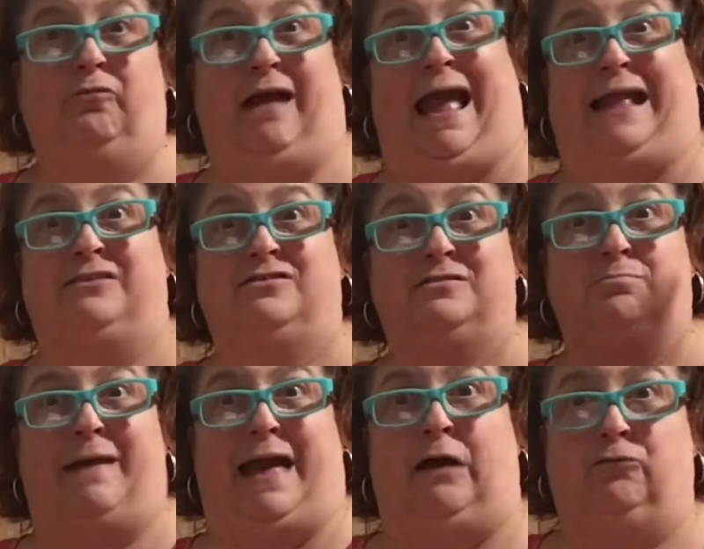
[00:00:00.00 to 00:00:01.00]

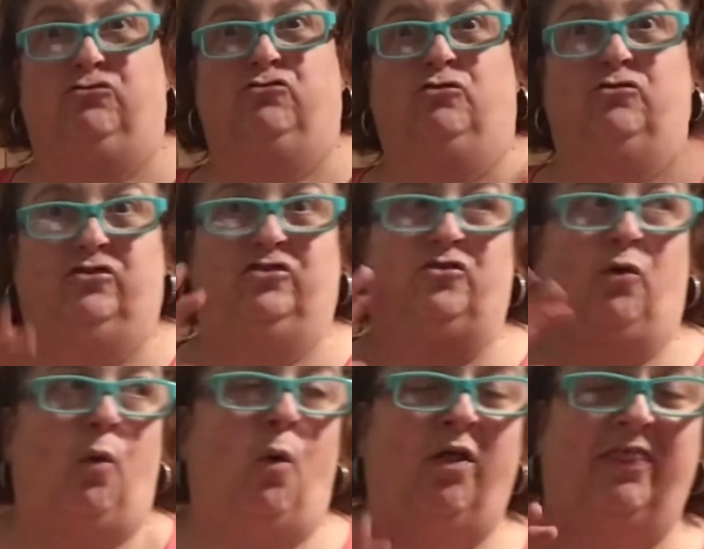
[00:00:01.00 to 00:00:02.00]
rats, mouse,
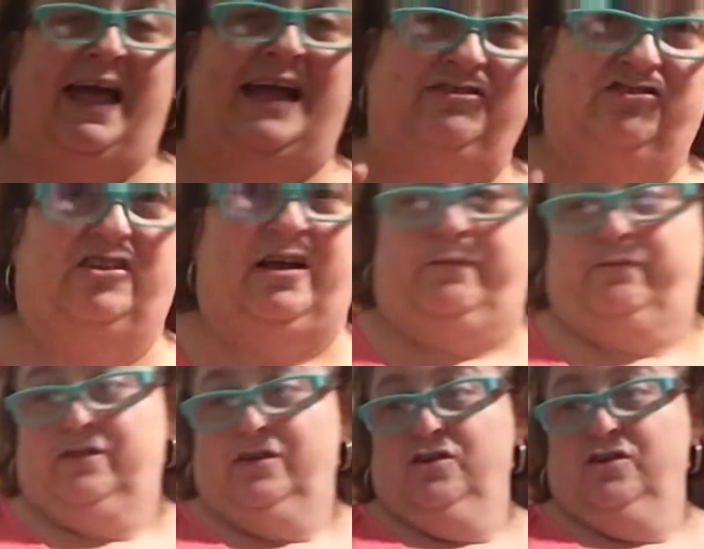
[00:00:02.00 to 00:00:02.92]
all that stuff.